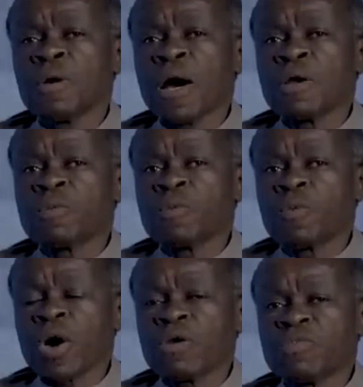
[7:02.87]
And
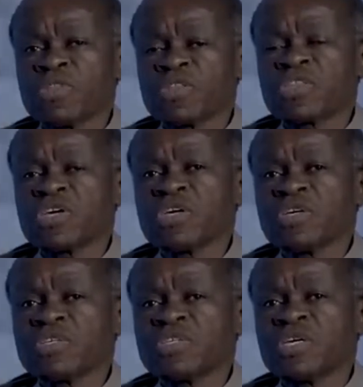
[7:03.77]
one of the
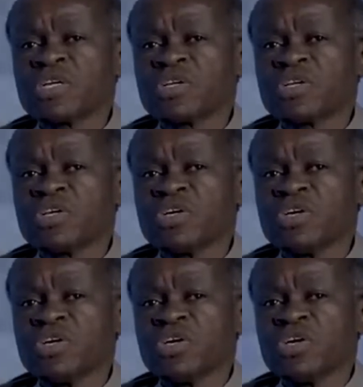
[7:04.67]
things that
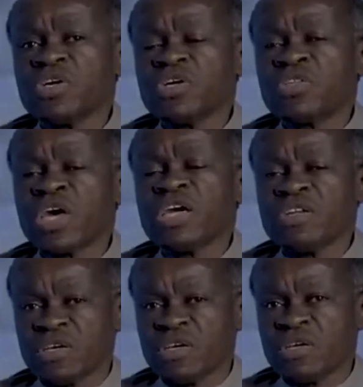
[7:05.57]
they
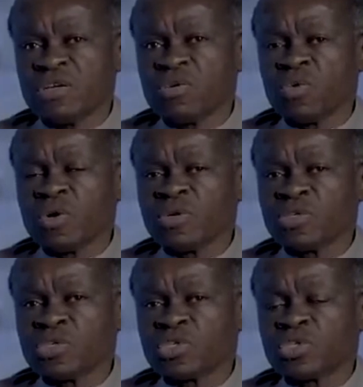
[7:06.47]
did
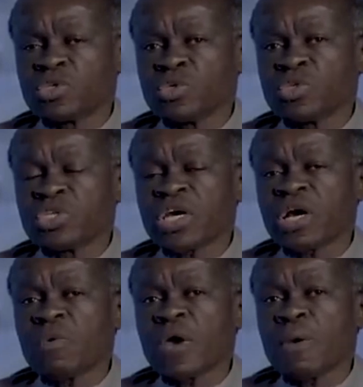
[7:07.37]
was to
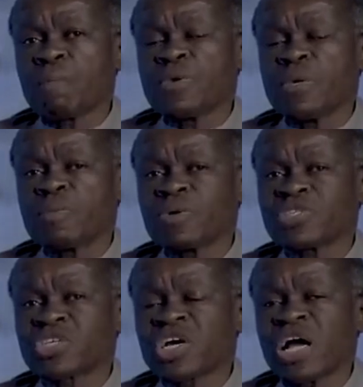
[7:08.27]
take away
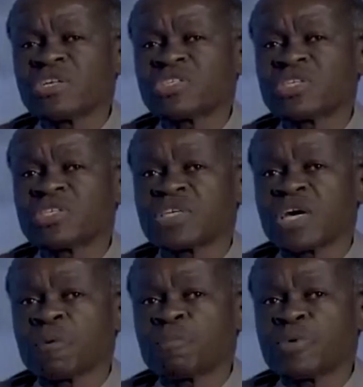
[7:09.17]
people's cultures
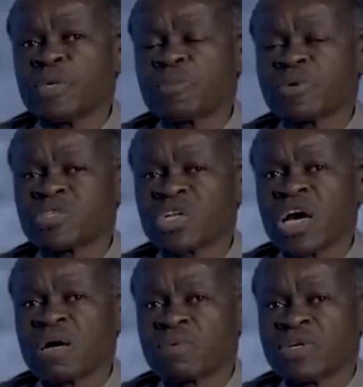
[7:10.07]
and people's
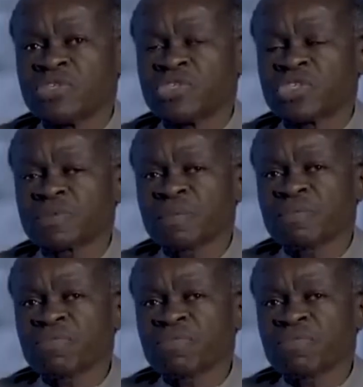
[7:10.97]
language.